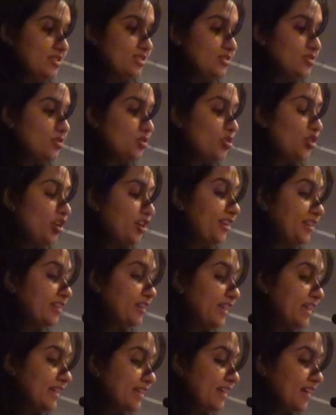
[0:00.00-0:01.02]
So
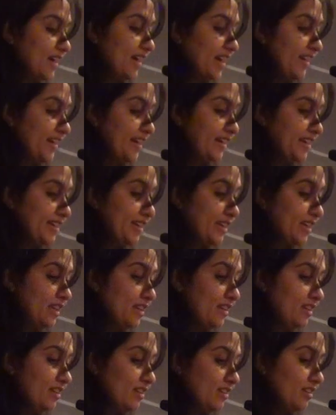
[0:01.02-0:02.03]
contract
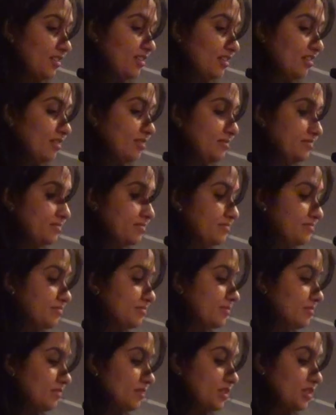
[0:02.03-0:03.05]
R&D,
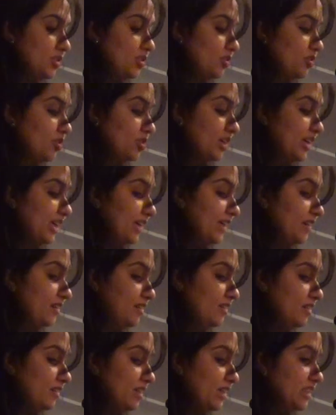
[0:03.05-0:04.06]

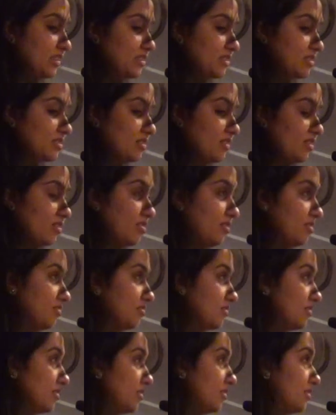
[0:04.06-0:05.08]
again, it's
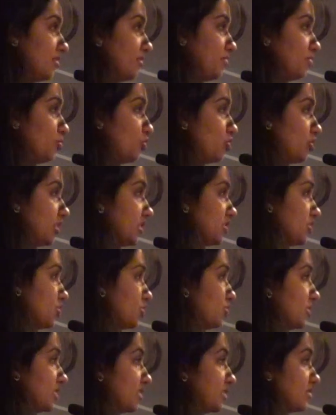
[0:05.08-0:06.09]
the moot
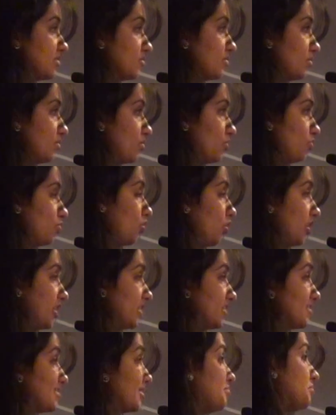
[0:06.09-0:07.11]
issue is what
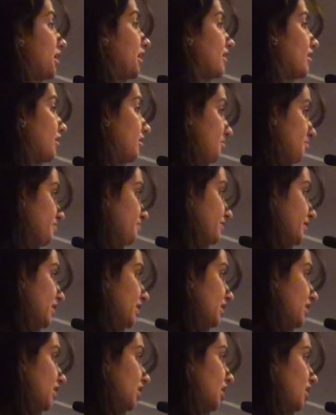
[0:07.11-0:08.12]
is the markup?
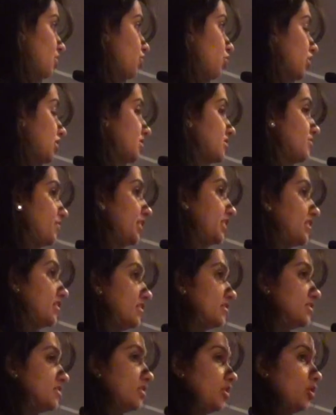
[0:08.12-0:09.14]
Whether
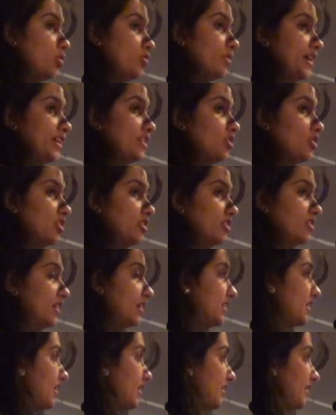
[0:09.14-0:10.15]
it's a low-end
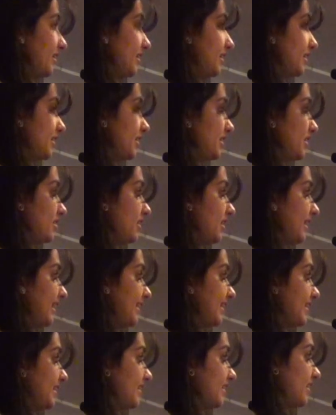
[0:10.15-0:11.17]
contract R&D, a
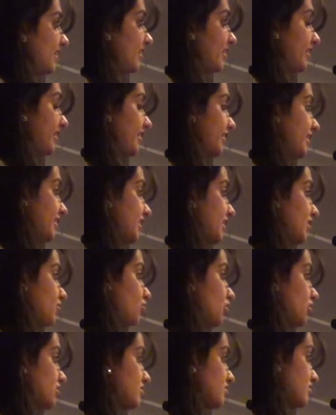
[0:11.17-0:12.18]
high-end R&D,
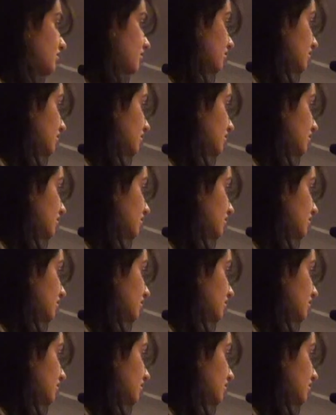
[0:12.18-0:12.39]
what is the